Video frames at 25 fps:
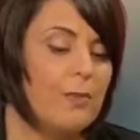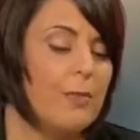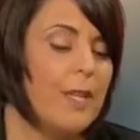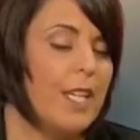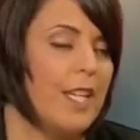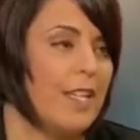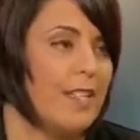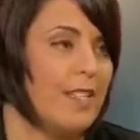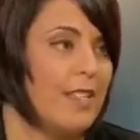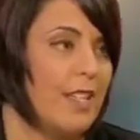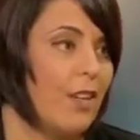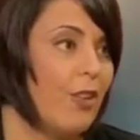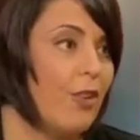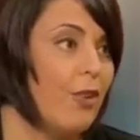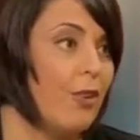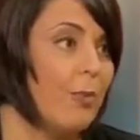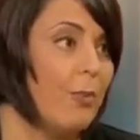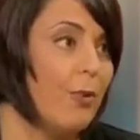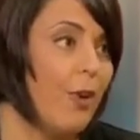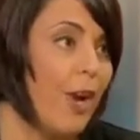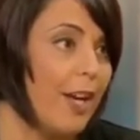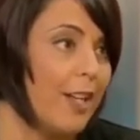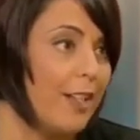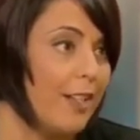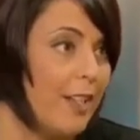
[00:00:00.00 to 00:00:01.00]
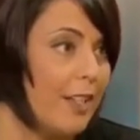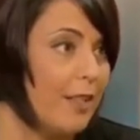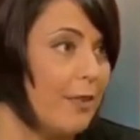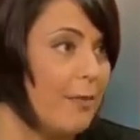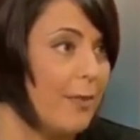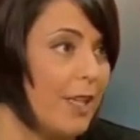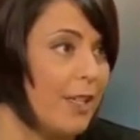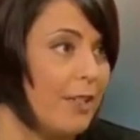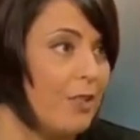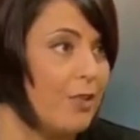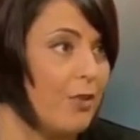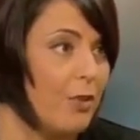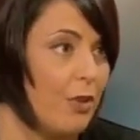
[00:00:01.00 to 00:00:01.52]
being single and pregnant in
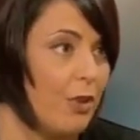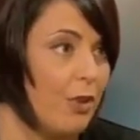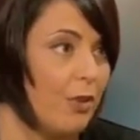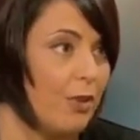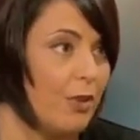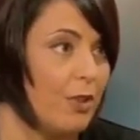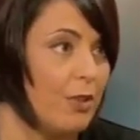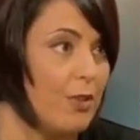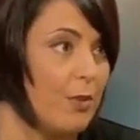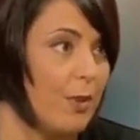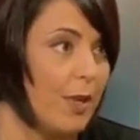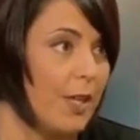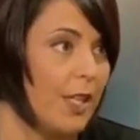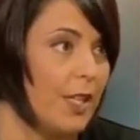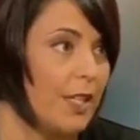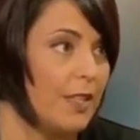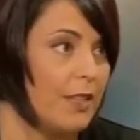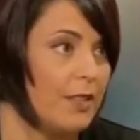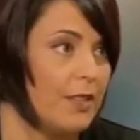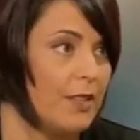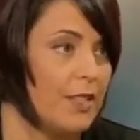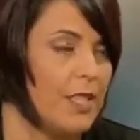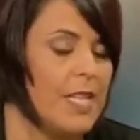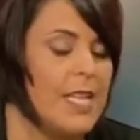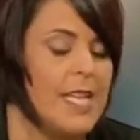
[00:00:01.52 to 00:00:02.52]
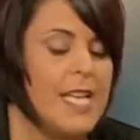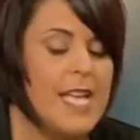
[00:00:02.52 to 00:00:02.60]
my early 20s.